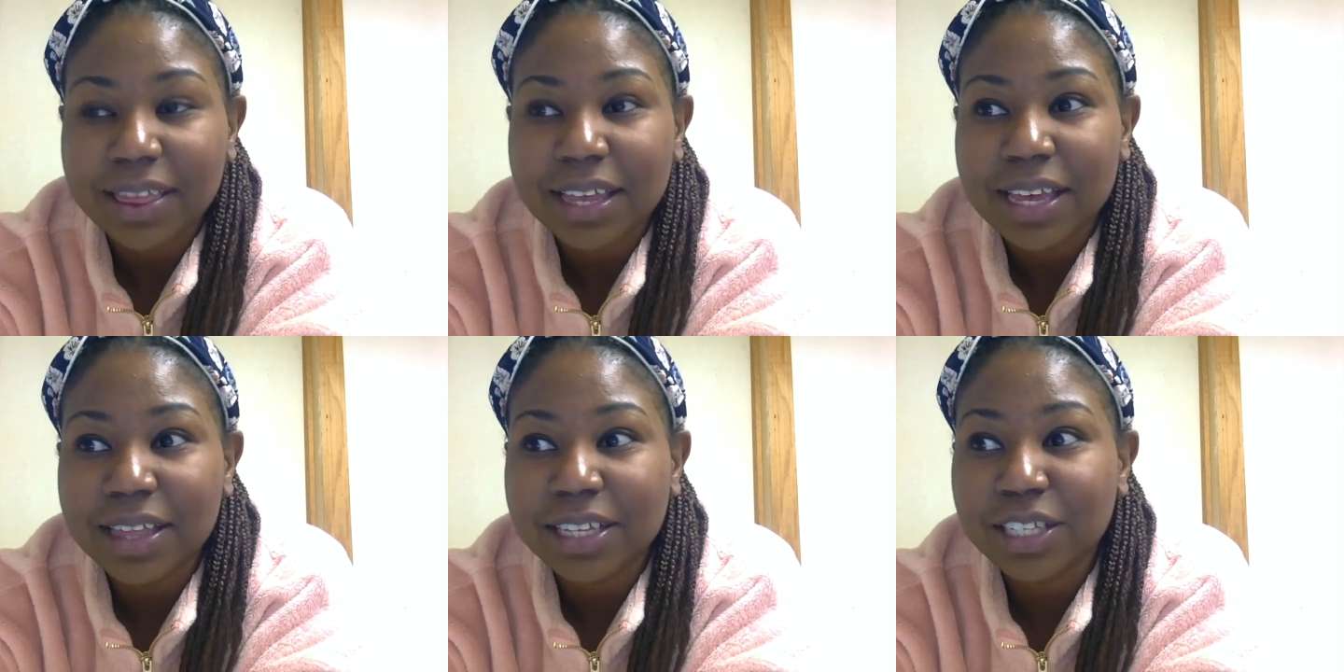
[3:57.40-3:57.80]

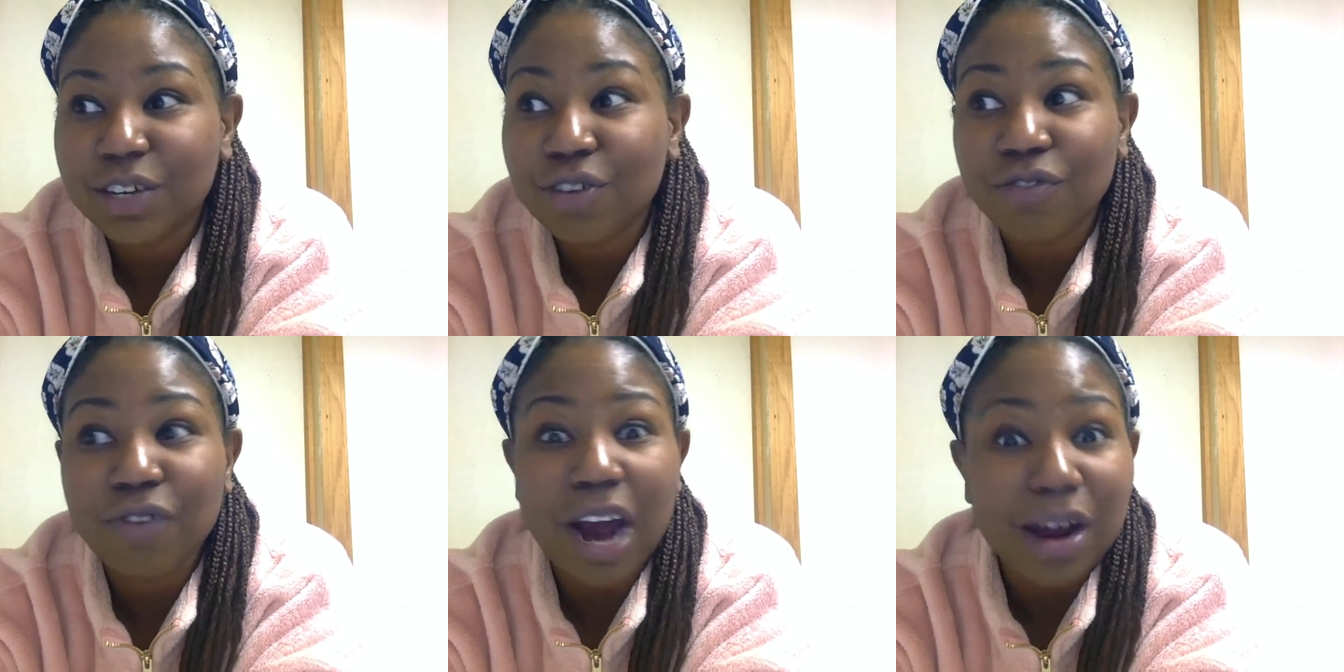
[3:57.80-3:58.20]

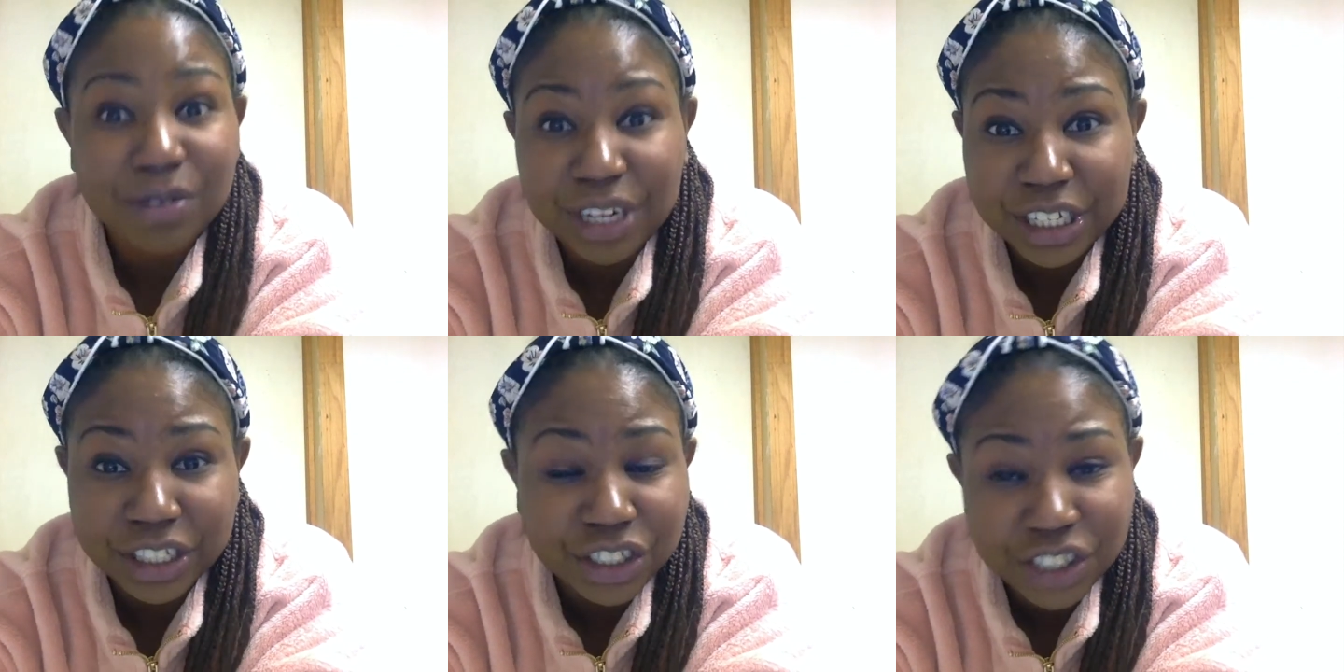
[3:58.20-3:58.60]

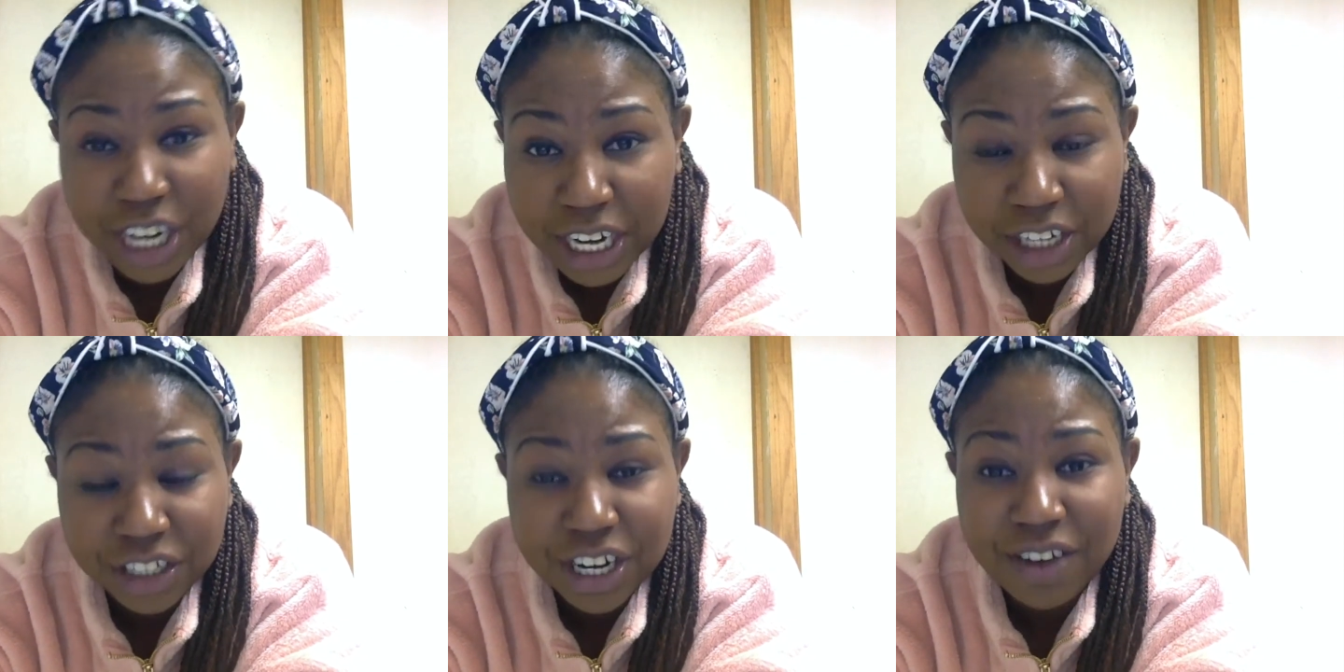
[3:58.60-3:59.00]
Surroundings
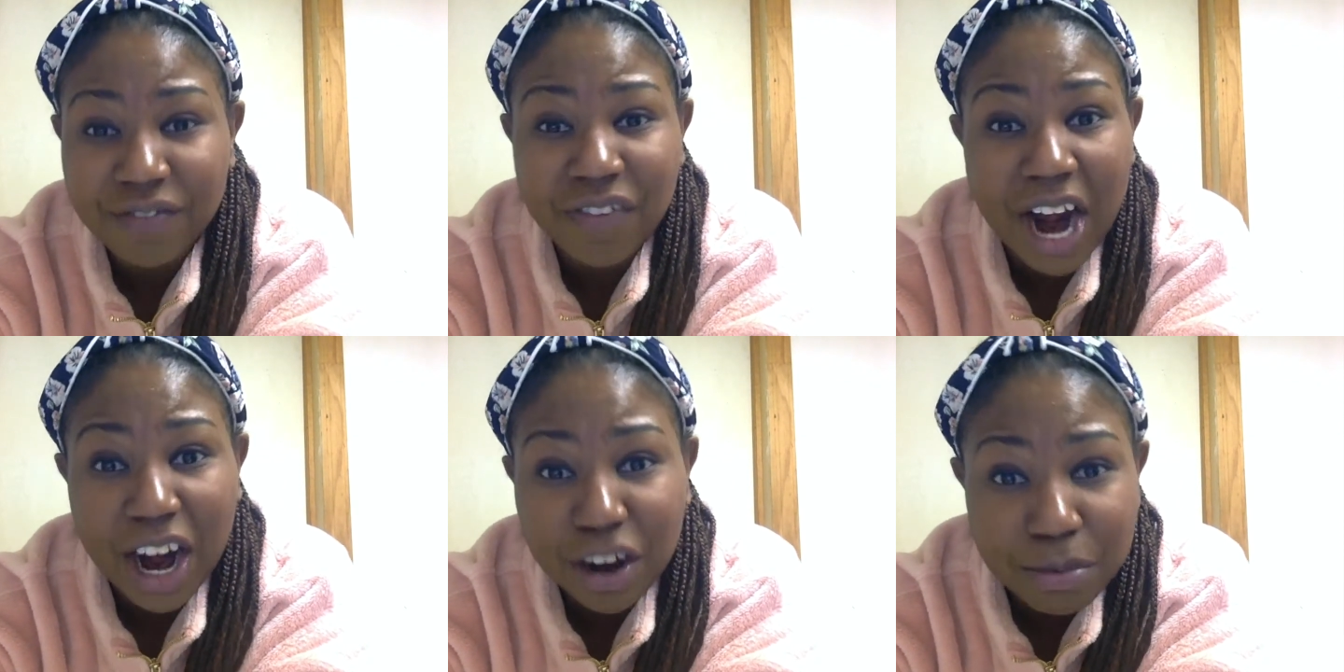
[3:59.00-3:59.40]
change.
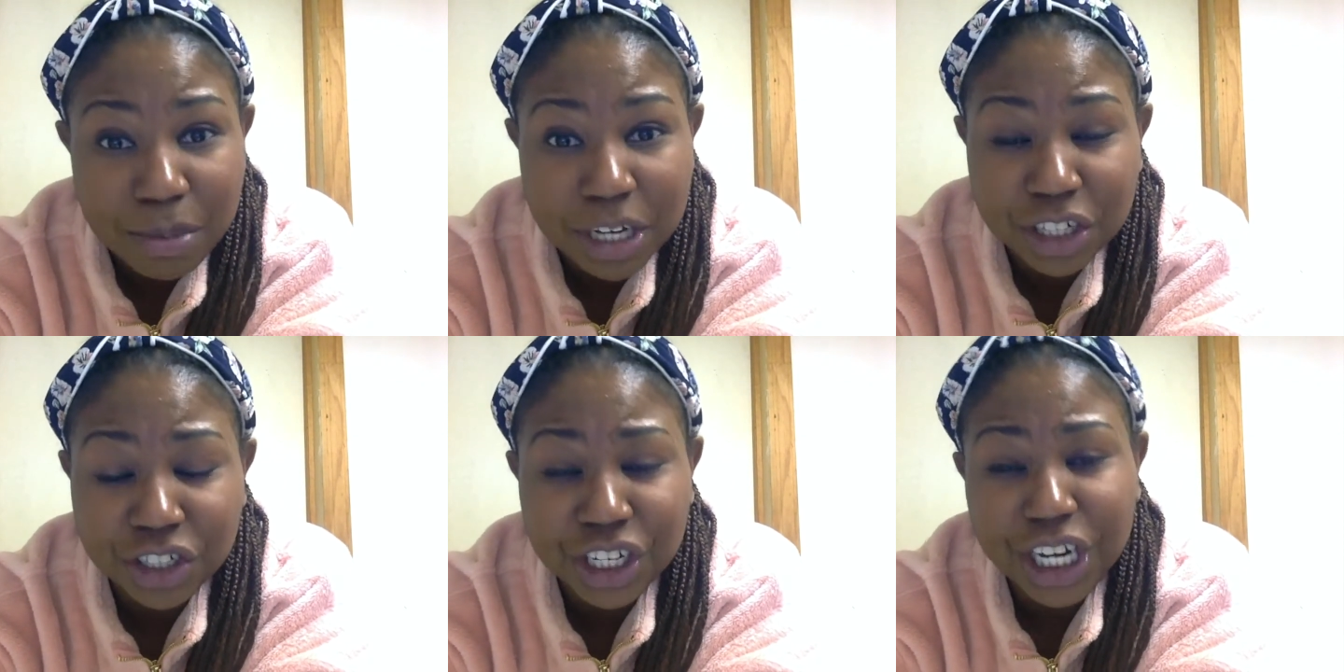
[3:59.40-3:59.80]

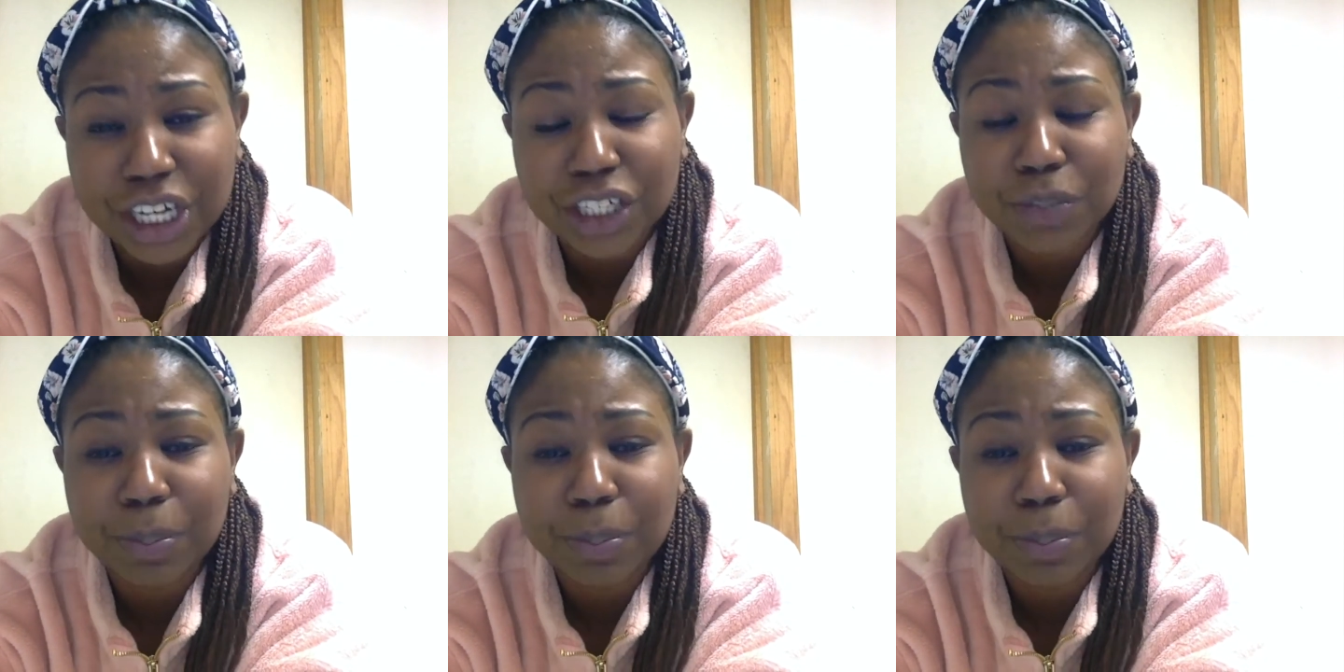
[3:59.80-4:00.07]
Environments change.